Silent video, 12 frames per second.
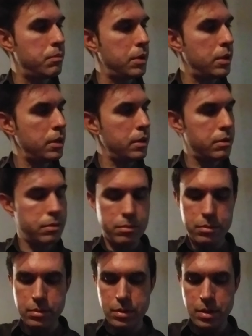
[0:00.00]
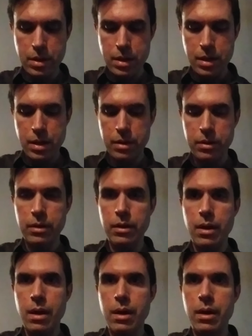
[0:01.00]
B and then
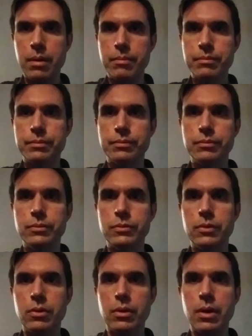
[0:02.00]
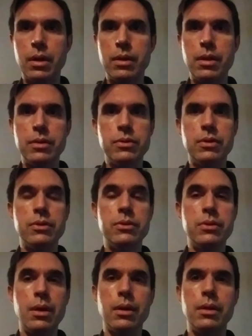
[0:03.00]
the A. Okay, and that's the
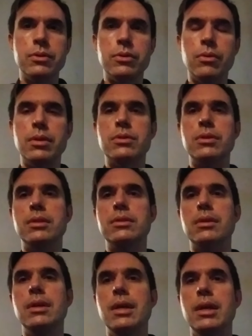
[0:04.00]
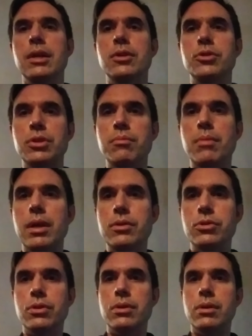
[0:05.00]
2nd, so it's a G
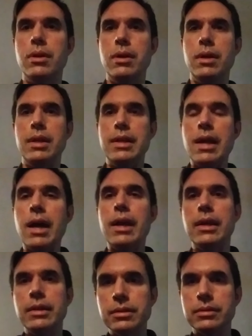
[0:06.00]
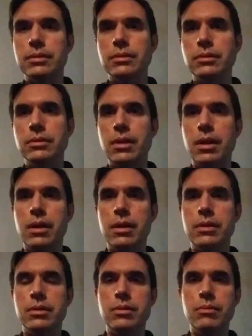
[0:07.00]
major 9
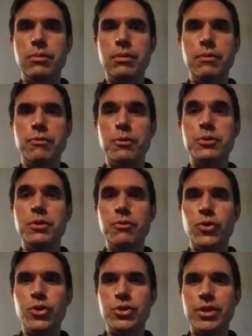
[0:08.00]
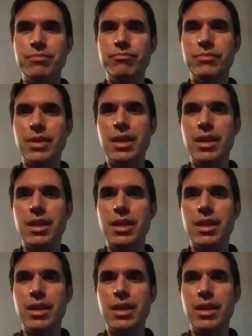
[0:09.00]
first inversion,